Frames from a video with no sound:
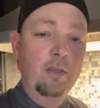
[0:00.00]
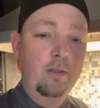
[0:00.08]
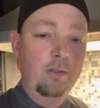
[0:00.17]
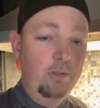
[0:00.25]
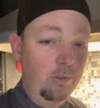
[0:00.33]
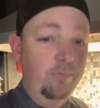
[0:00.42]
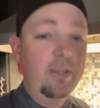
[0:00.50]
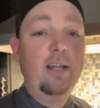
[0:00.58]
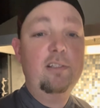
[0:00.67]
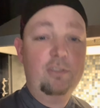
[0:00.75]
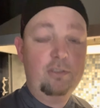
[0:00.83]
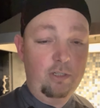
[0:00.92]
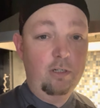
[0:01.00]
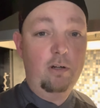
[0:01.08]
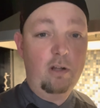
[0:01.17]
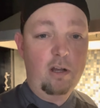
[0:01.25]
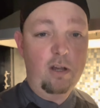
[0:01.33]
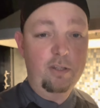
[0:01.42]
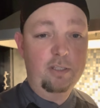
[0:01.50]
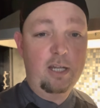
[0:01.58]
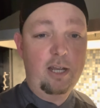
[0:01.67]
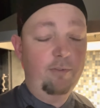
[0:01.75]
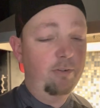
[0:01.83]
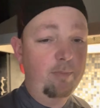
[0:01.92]
You've got to stir all the
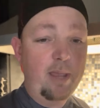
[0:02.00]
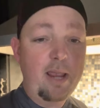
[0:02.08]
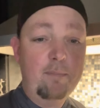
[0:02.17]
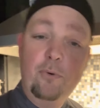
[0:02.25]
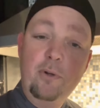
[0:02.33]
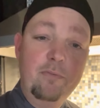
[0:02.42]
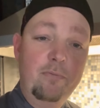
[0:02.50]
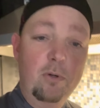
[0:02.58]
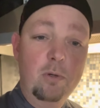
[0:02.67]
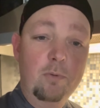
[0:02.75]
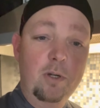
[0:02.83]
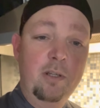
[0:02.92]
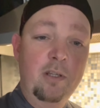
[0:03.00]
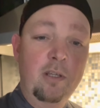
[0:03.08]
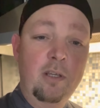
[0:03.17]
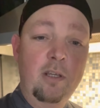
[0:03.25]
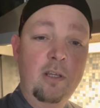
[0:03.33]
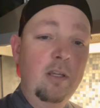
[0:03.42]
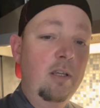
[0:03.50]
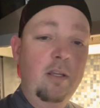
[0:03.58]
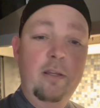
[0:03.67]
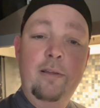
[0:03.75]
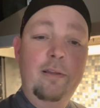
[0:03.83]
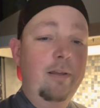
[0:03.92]
time. From that point forward,
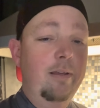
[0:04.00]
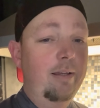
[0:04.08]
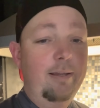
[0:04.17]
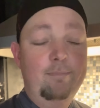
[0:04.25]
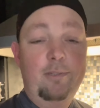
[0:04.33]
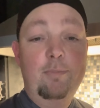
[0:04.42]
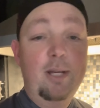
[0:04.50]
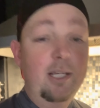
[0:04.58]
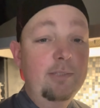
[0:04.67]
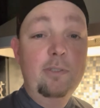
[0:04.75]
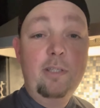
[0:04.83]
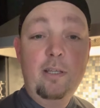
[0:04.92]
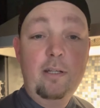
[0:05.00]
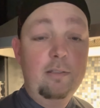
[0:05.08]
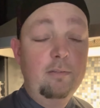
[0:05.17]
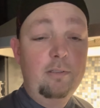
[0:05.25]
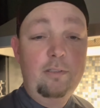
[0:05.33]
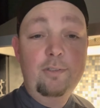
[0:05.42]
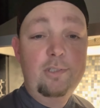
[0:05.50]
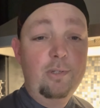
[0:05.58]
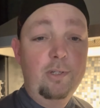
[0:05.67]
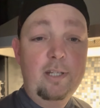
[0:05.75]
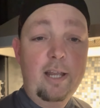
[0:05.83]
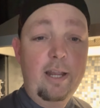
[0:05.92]
you might as well get used
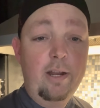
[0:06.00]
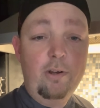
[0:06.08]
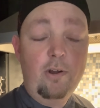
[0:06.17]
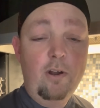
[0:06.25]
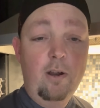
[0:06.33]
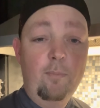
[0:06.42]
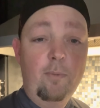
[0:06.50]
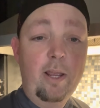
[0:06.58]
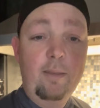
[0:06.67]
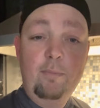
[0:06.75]
to a tired arm, right?